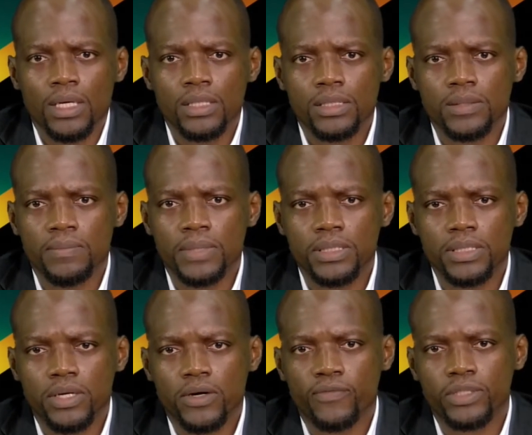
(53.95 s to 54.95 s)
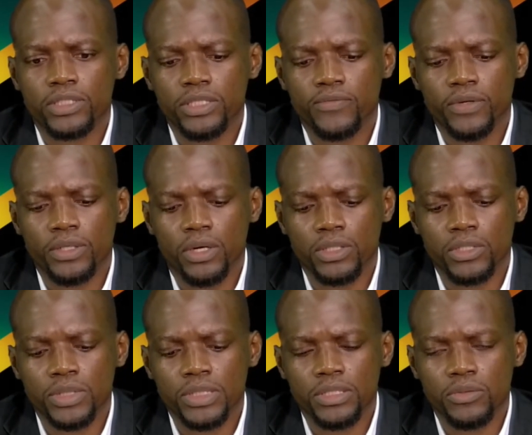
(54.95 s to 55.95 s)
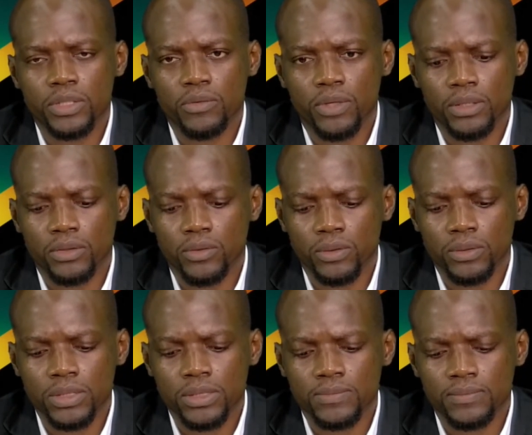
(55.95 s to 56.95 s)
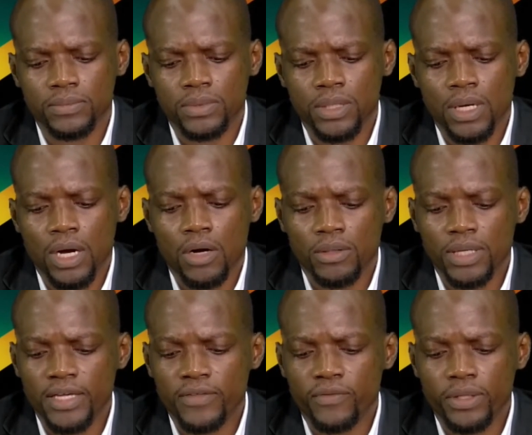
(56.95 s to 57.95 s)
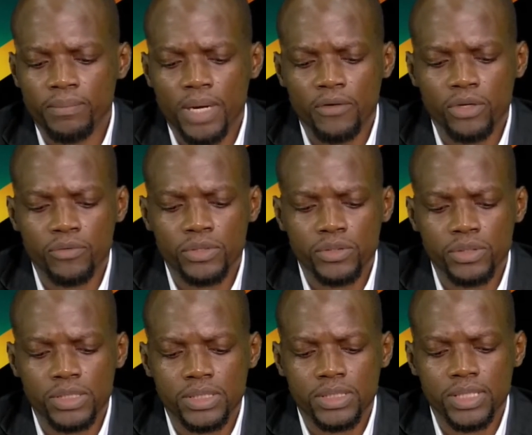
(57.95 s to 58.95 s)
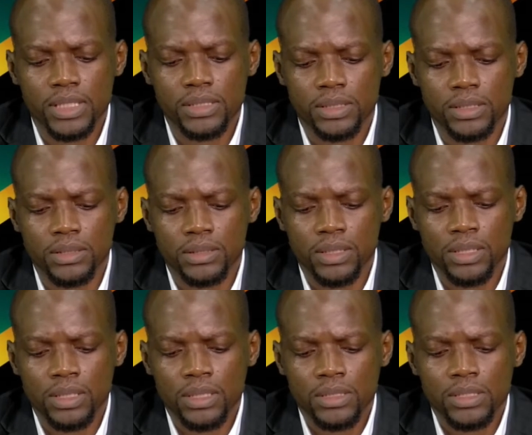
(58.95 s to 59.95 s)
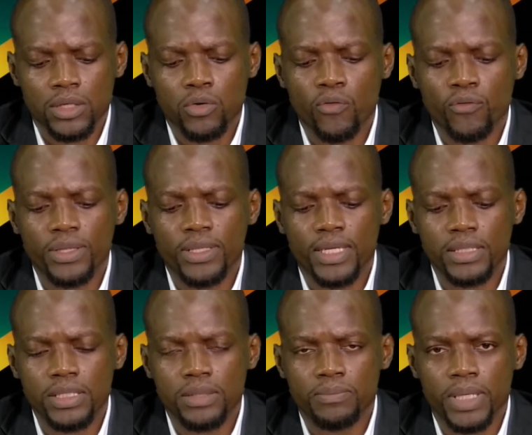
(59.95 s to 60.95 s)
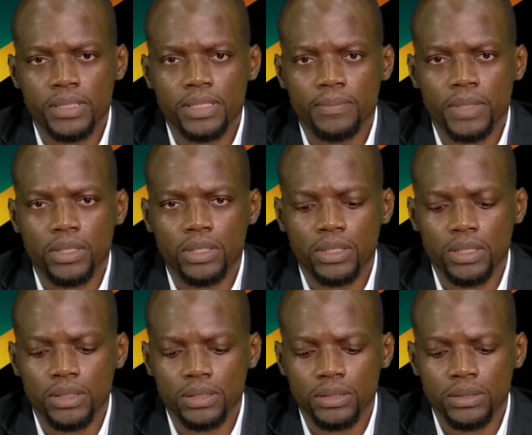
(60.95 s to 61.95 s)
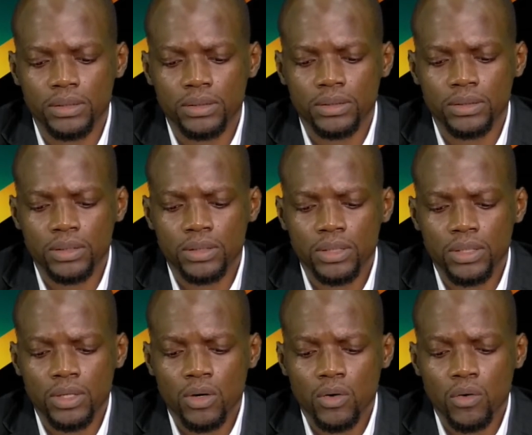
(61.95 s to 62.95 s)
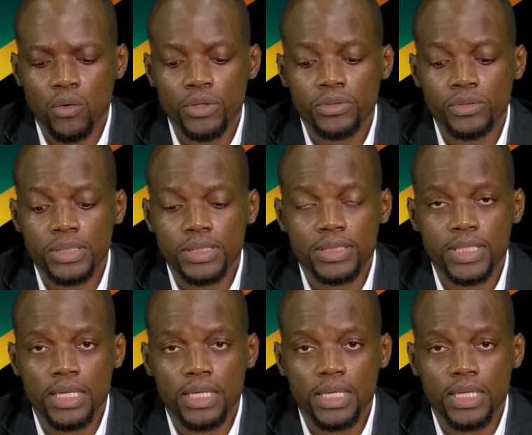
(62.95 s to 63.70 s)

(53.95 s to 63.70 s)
In the midst of achieving our 2021 goals outlined for the marine resources sector, the COVID-19 pandemic occurred. Owing to these